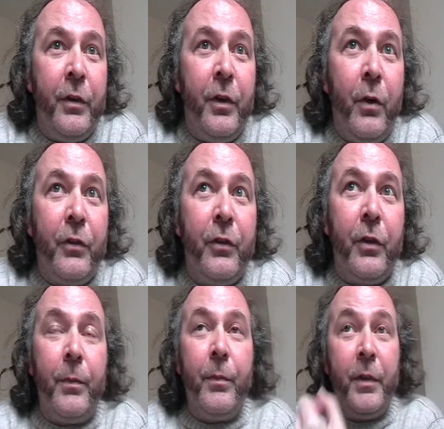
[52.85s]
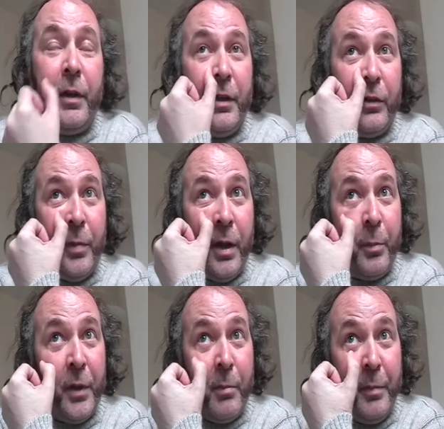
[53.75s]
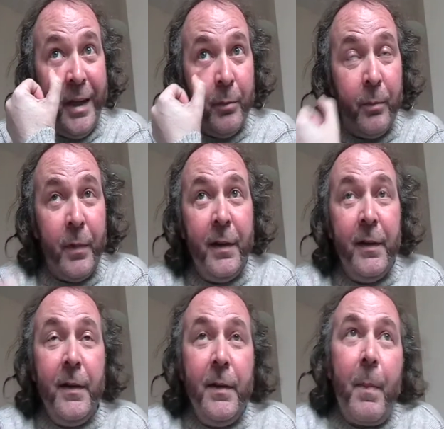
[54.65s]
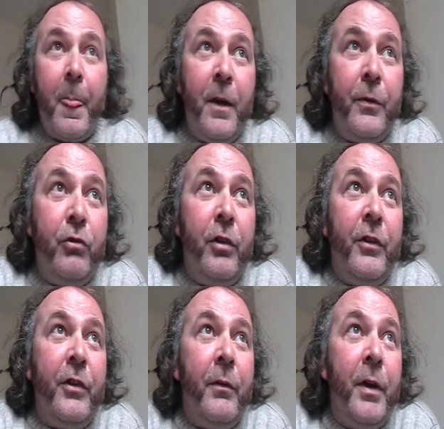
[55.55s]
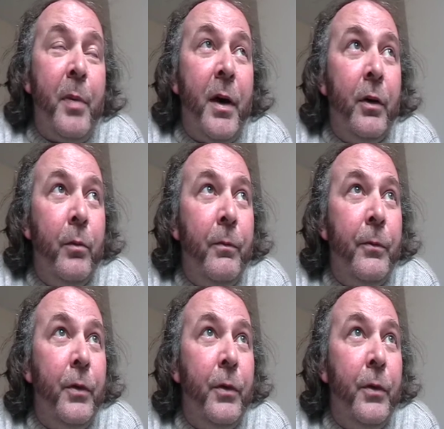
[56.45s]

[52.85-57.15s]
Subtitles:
and also you need to be able to pay a minimum of £170 a month.